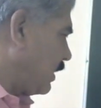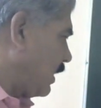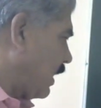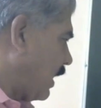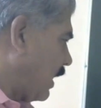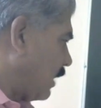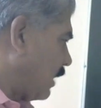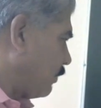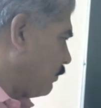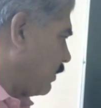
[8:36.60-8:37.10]

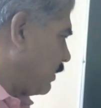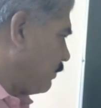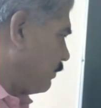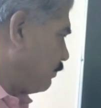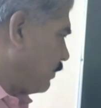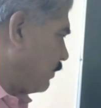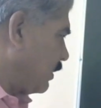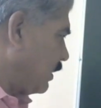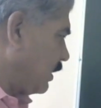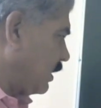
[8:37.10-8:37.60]
R1,
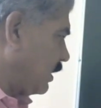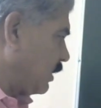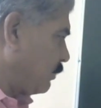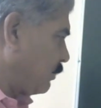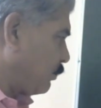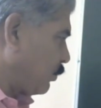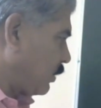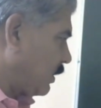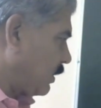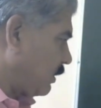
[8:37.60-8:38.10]
it is
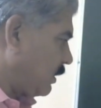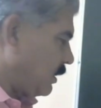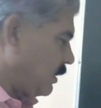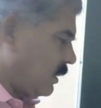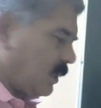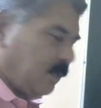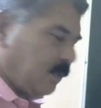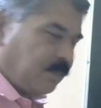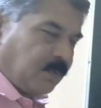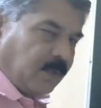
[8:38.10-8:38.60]

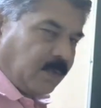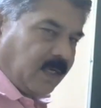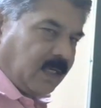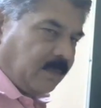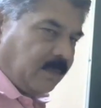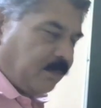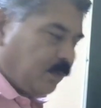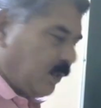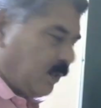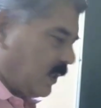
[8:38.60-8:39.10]

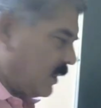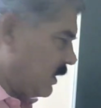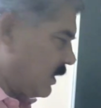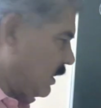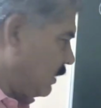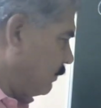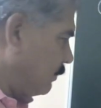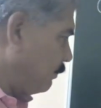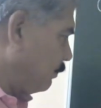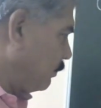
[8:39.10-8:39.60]
providing
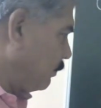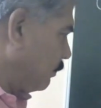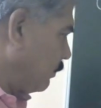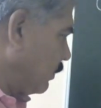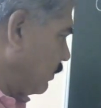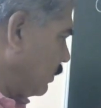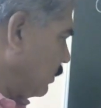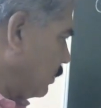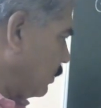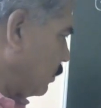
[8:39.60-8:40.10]
protection
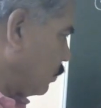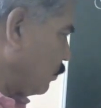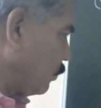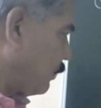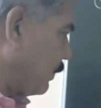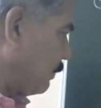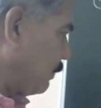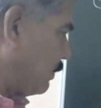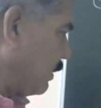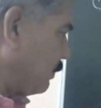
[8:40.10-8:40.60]
to
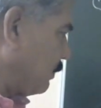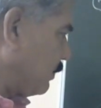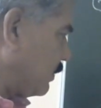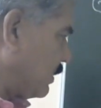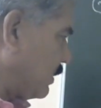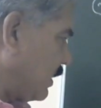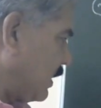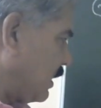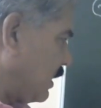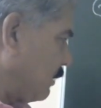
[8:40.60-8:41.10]

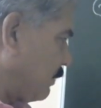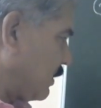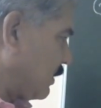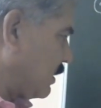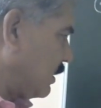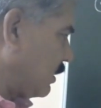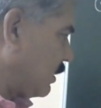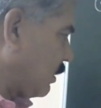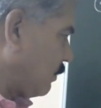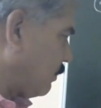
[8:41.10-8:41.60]

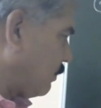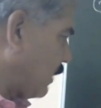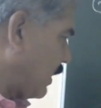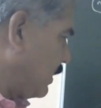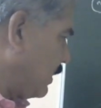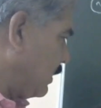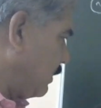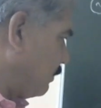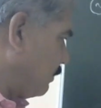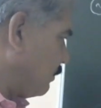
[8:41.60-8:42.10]
80% of
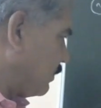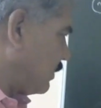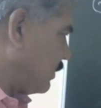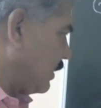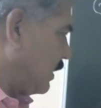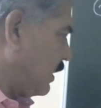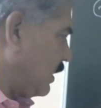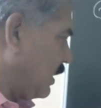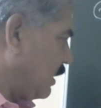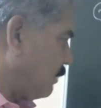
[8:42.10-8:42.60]
line,
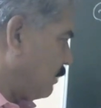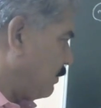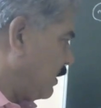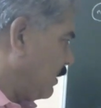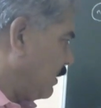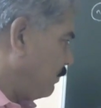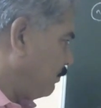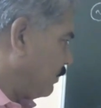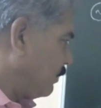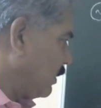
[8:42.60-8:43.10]
say
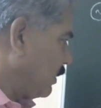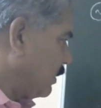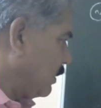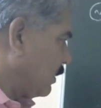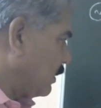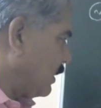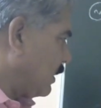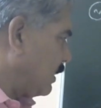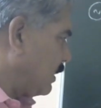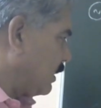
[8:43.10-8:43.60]
AB,
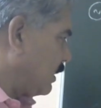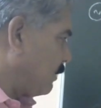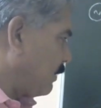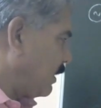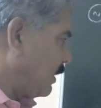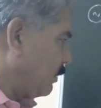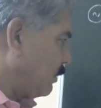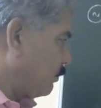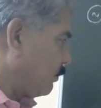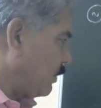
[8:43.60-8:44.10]
then
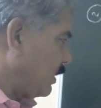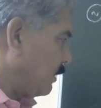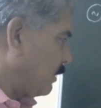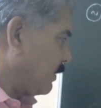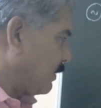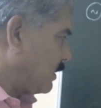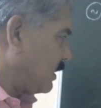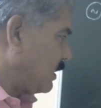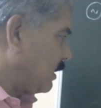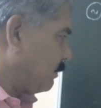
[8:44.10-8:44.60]
remaining
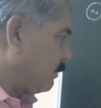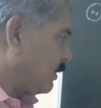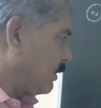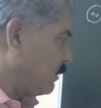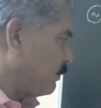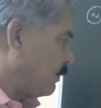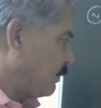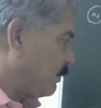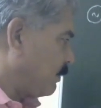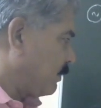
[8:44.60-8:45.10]
20%
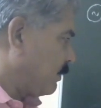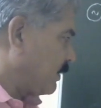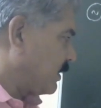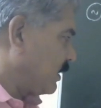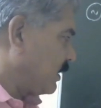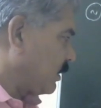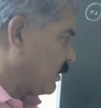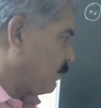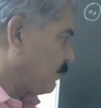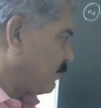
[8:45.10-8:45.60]
plus
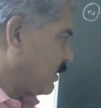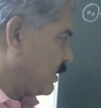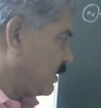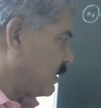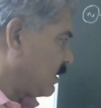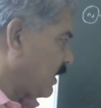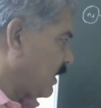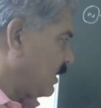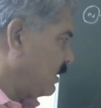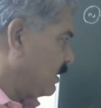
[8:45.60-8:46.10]
50% of
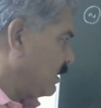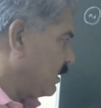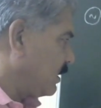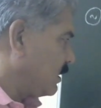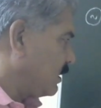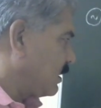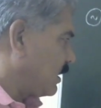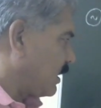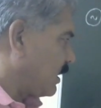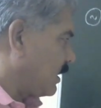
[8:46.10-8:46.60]
next line in
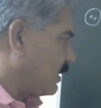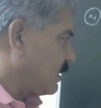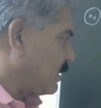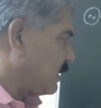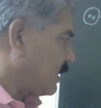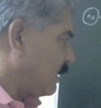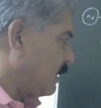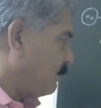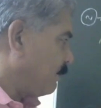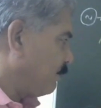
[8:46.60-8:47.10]
second
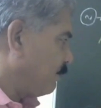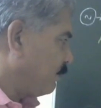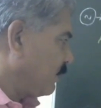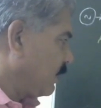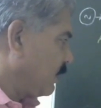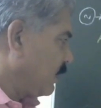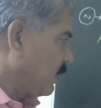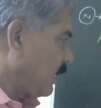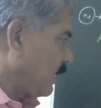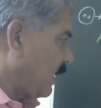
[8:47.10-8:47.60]
step,
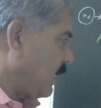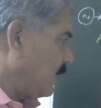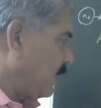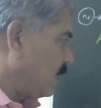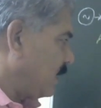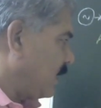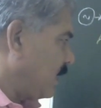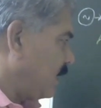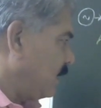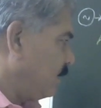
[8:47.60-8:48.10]

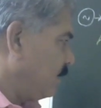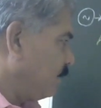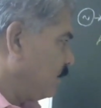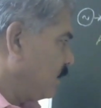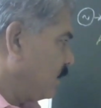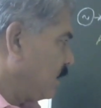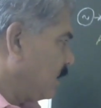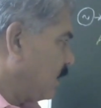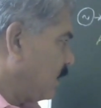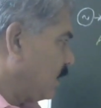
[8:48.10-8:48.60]
and then
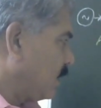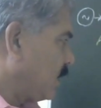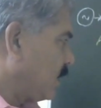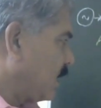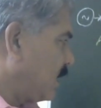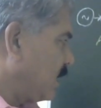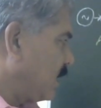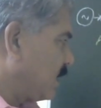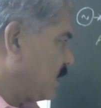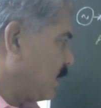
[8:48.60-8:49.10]
in
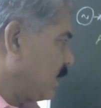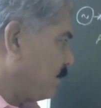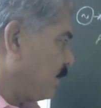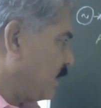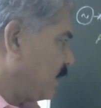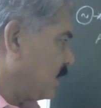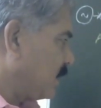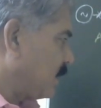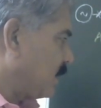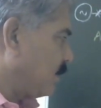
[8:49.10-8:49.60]
third step it
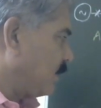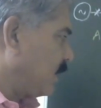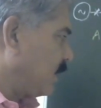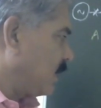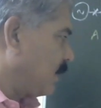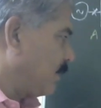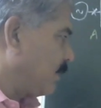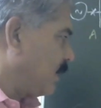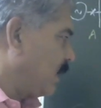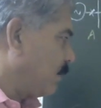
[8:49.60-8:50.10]
is covering
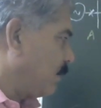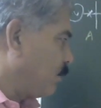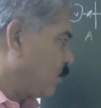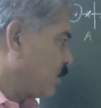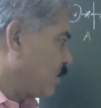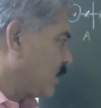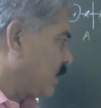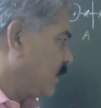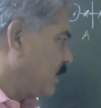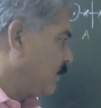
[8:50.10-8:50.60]
remaining portion